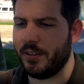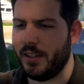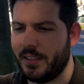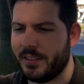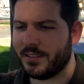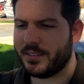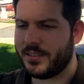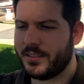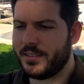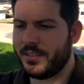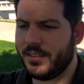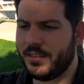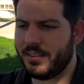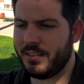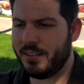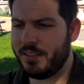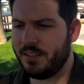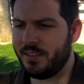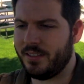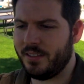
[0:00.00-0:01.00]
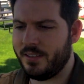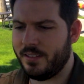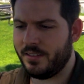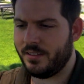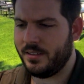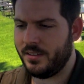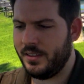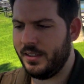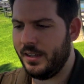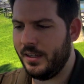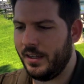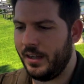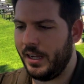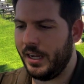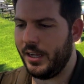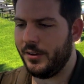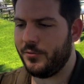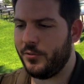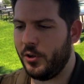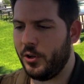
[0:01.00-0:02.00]
events.
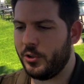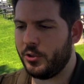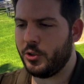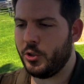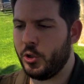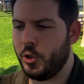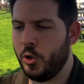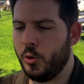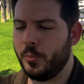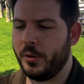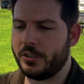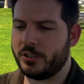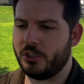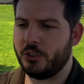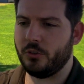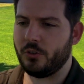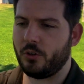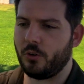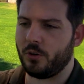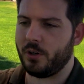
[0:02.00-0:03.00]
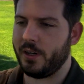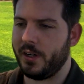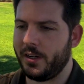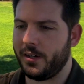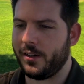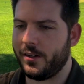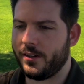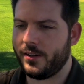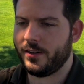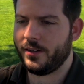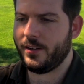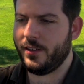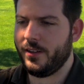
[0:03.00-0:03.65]
I have too much unicorn hair.